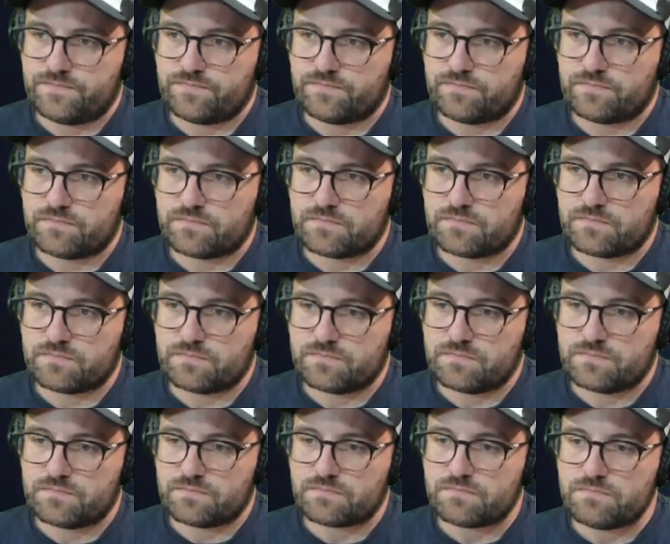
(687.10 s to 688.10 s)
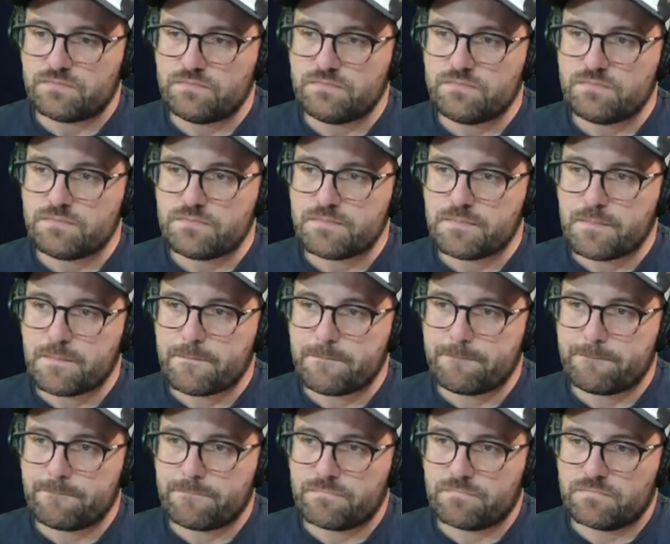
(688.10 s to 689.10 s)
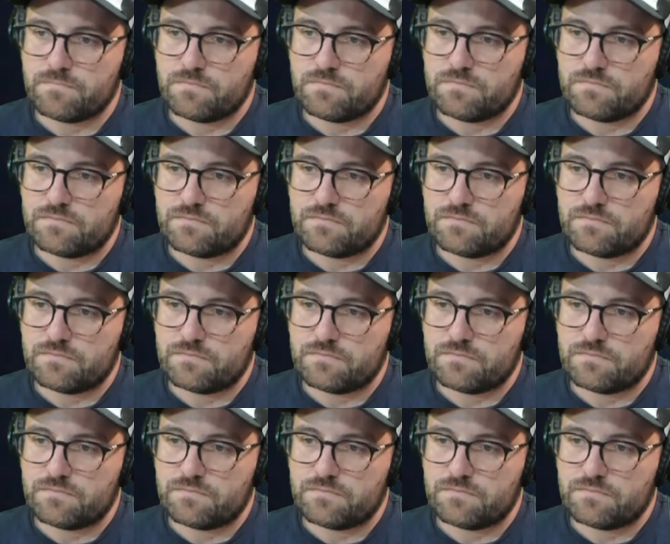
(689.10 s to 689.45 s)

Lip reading: No one is speaking in this clip.